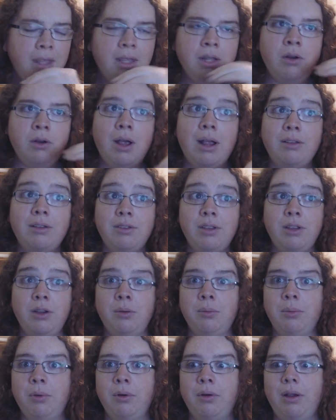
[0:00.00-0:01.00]
you know, as the
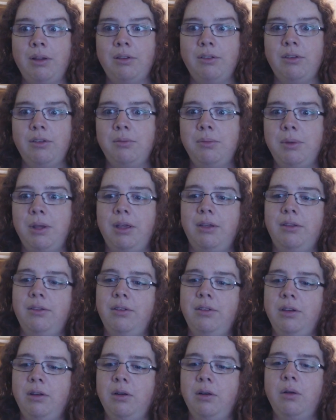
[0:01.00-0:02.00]
year progresses,
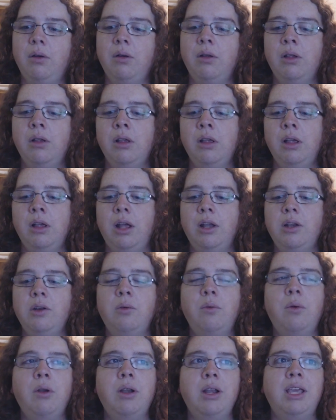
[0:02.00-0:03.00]
because, you know, I
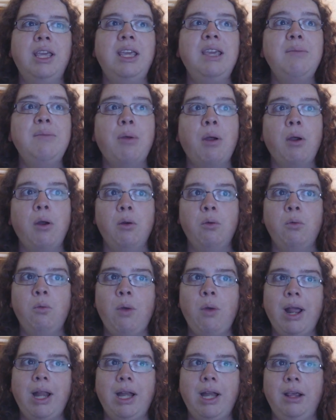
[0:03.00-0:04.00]
don't want to keep her
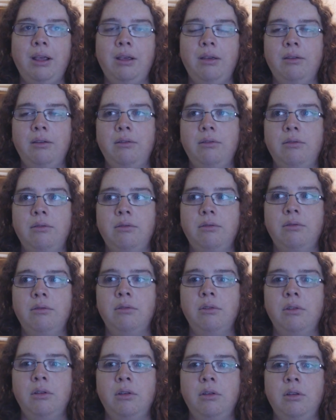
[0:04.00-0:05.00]
waiting
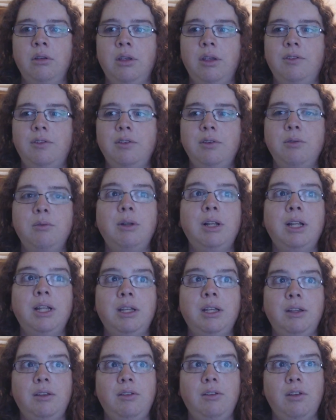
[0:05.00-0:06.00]
if she really
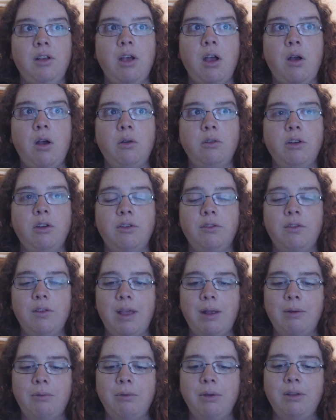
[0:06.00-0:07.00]
needs to go just for
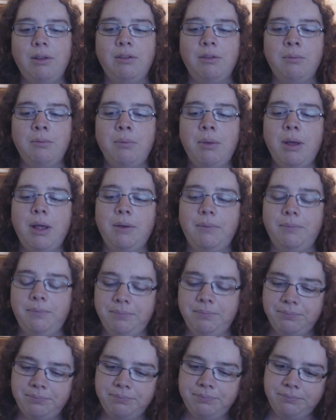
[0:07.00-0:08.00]
that reason, but,
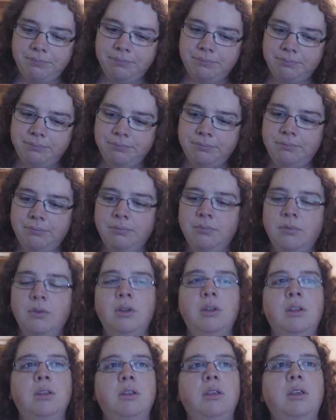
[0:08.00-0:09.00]

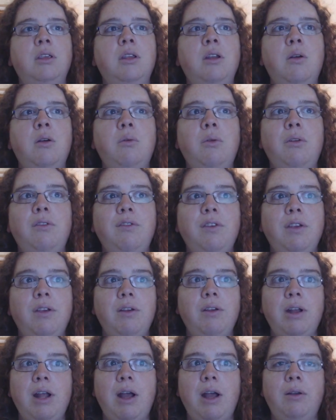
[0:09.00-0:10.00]
you know, we'll
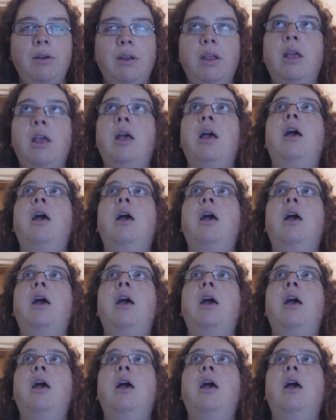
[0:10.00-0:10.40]
figure it out.